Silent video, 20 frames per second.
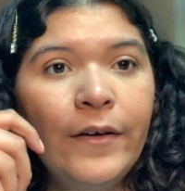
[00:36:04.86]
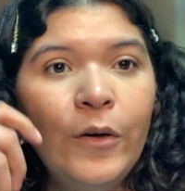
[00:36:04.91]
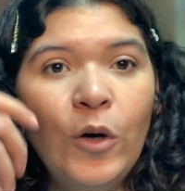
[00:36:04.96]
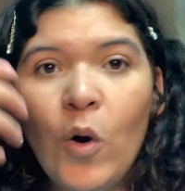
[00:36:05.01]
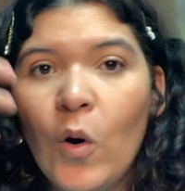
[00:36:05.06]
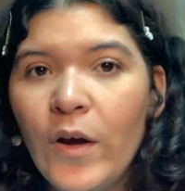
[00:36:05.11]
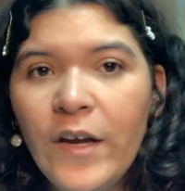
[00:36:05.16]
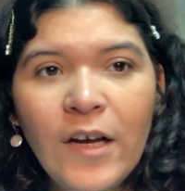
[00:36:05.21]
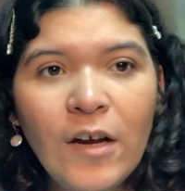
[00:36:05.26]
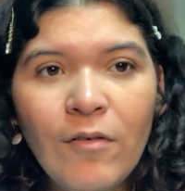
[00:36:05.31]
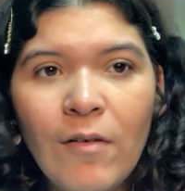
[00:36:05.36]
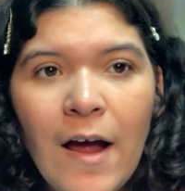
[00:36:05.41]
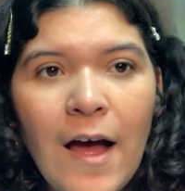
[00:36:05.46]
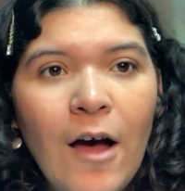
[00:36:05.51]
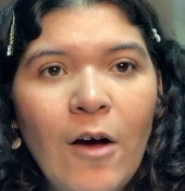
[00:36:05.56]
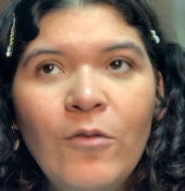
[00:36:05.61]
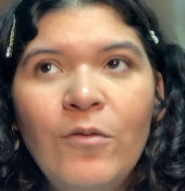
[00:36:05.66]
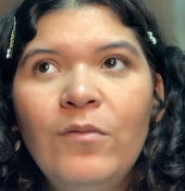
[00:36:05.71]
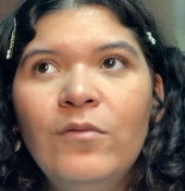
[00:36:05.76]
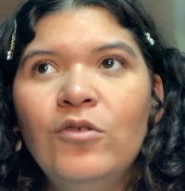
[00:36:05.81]
going
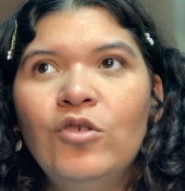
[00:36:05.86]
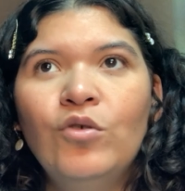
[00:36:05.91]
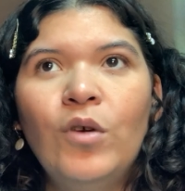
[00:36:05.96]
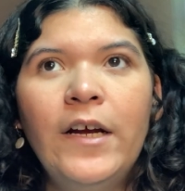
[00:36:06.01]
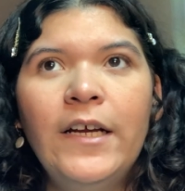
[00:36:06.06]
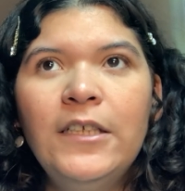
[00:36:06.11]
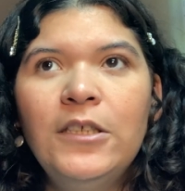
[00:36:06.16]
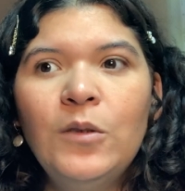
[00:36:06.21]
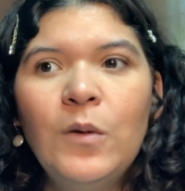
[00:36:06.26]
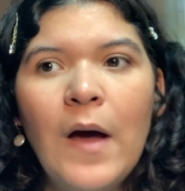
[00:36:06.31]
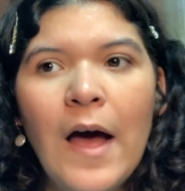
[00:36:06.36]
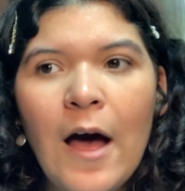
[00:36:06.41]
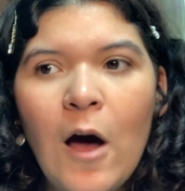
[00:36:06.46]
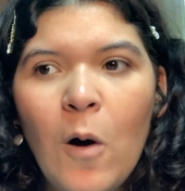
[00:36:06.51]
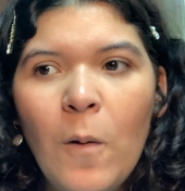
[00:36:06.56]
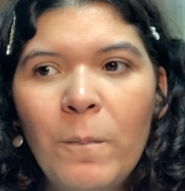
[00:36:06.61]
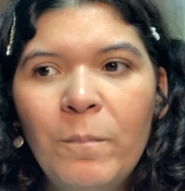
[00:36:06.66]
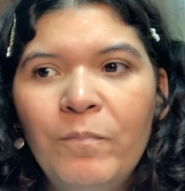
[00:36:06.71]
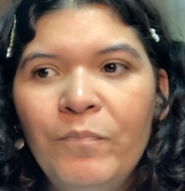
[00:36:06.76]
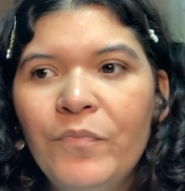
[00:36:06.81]
around trying to
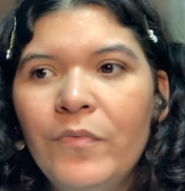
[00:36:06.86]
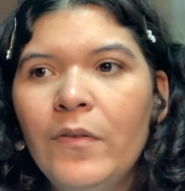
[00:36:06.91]
help,